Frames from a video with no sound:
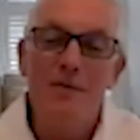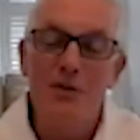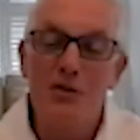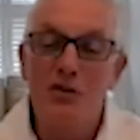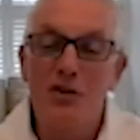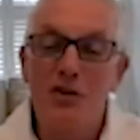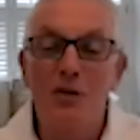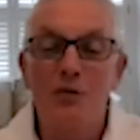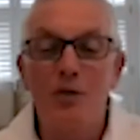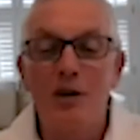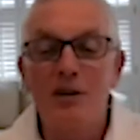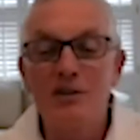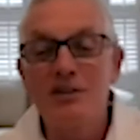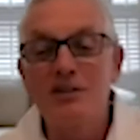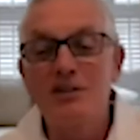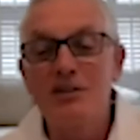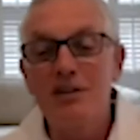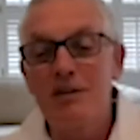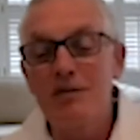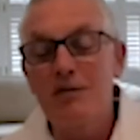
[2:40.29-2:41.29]
Michigan
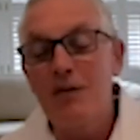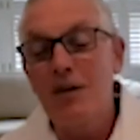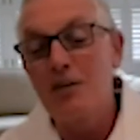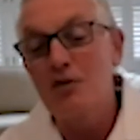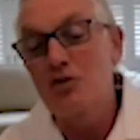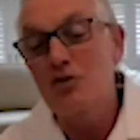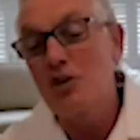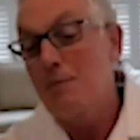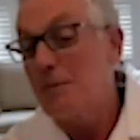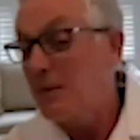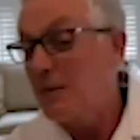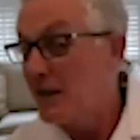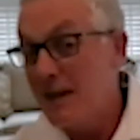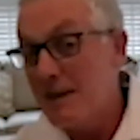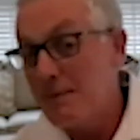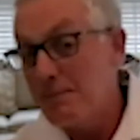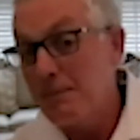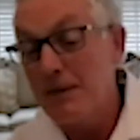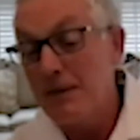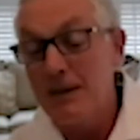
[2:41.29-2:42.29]
residency and fellowship, and
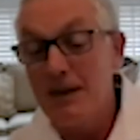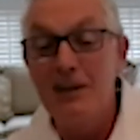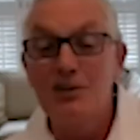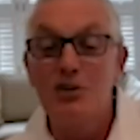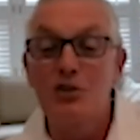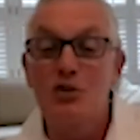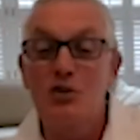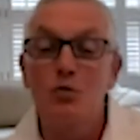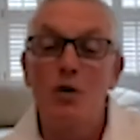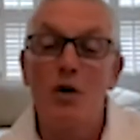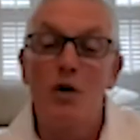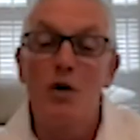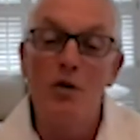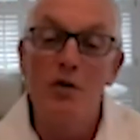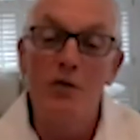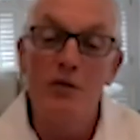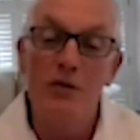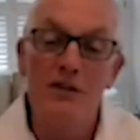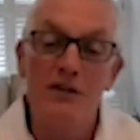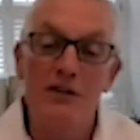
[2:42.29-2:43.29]
an MPH as well
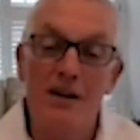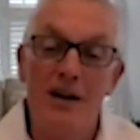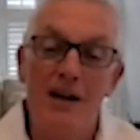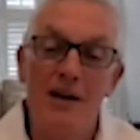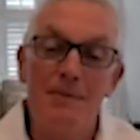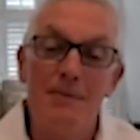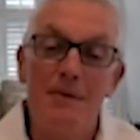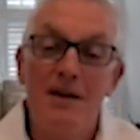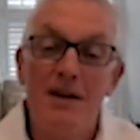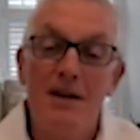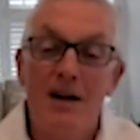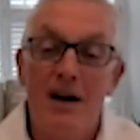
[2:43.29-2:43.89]
over the time.